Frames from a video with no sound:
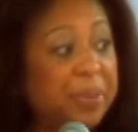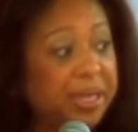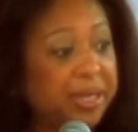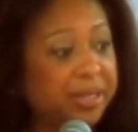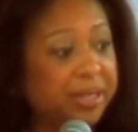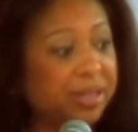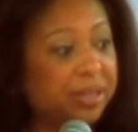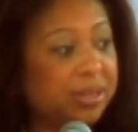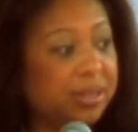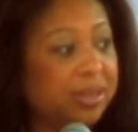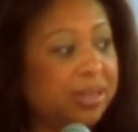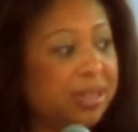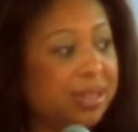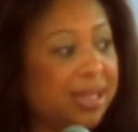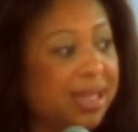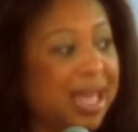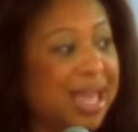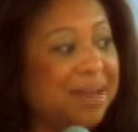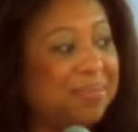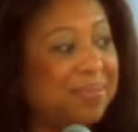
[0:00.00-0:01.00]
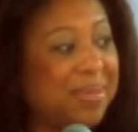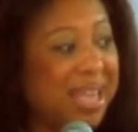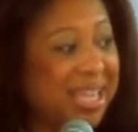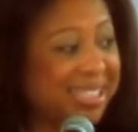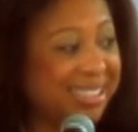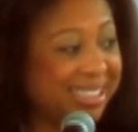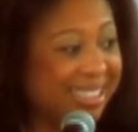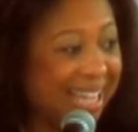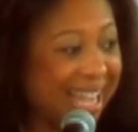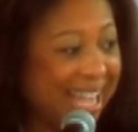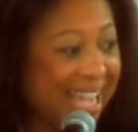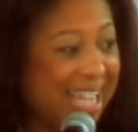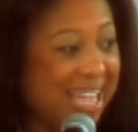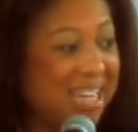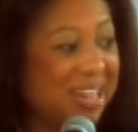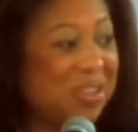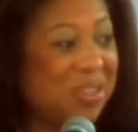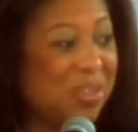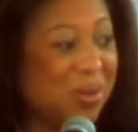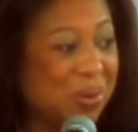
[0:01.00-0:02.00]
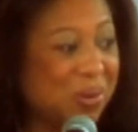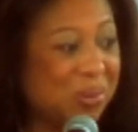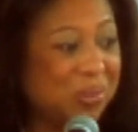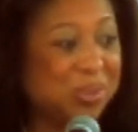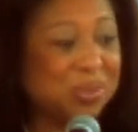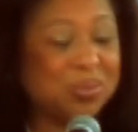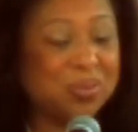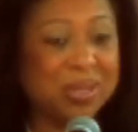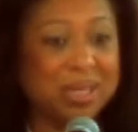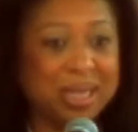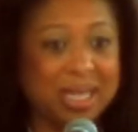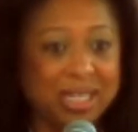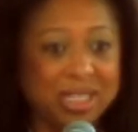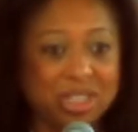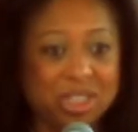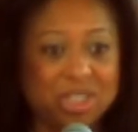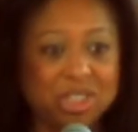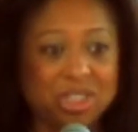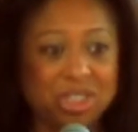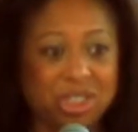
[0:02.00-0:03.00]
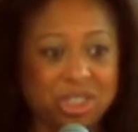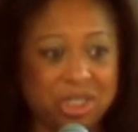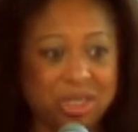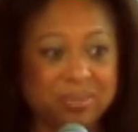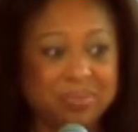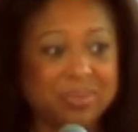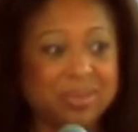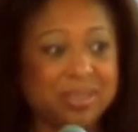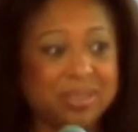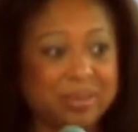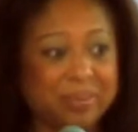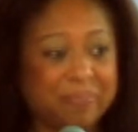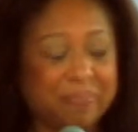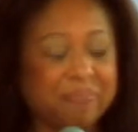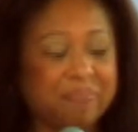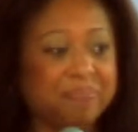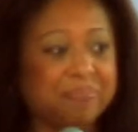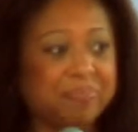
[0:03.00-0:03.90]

Build and maintain those relationships.